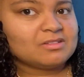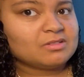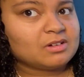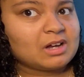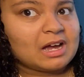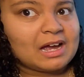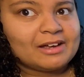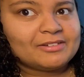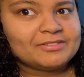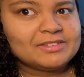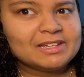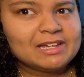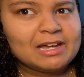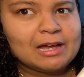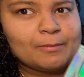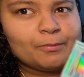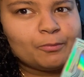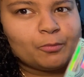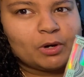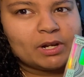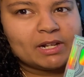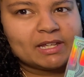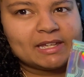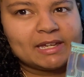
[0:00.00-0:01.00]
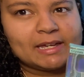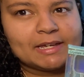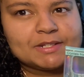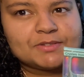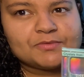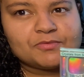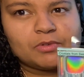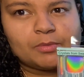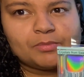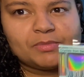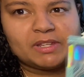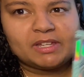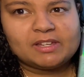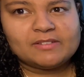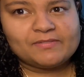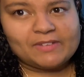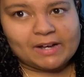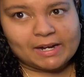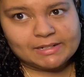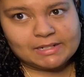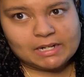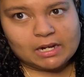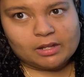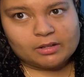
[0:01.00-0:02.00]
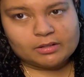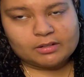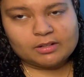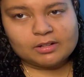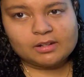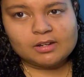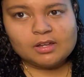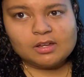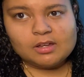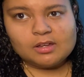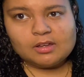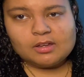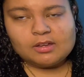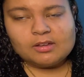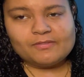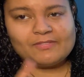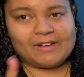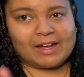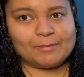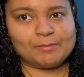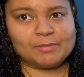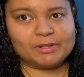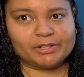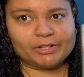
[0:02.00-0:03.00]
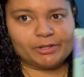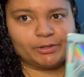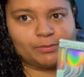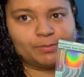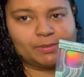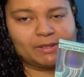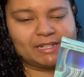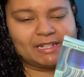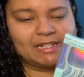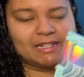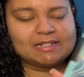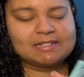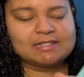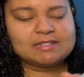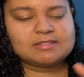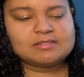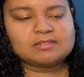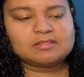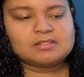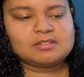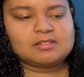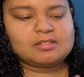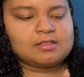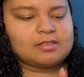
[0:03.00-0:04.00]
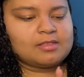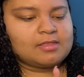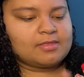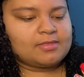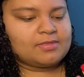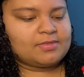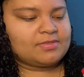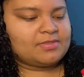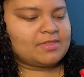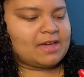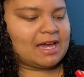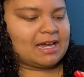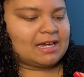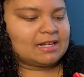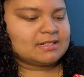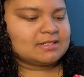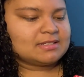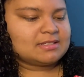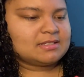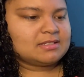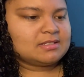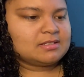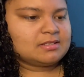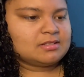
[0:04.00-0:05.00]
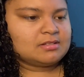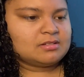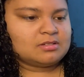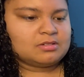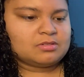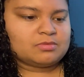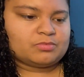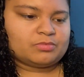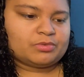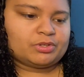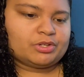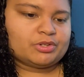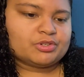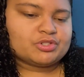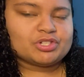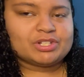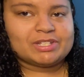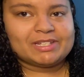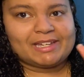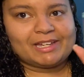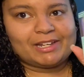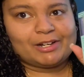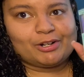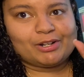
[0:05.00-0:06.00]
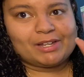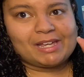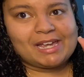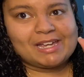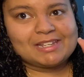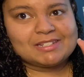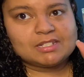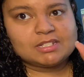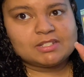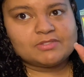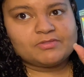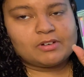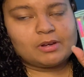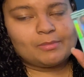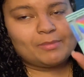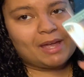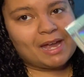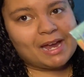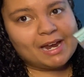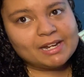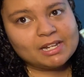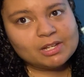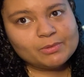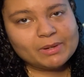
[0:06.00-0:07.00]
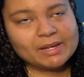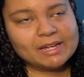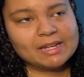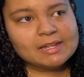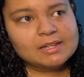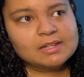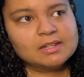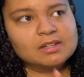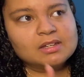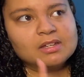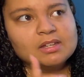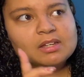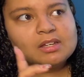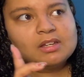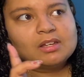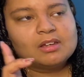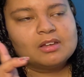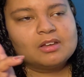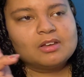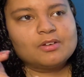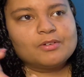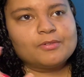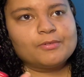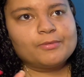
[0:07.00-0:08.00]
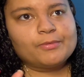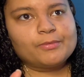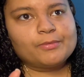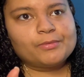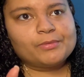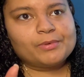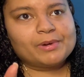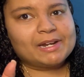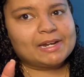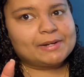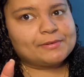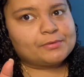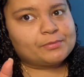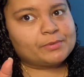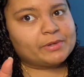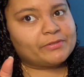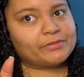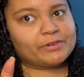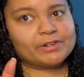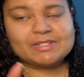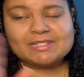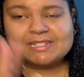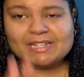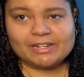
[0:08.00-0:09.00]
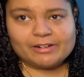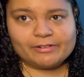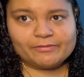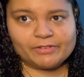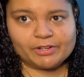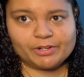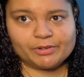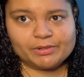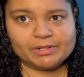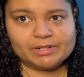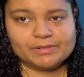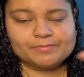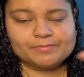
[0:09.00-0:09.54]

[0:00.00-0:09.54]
I only got one case from the $5 Five Below place that we usually get our cases from anyway, whenever we first get a phone.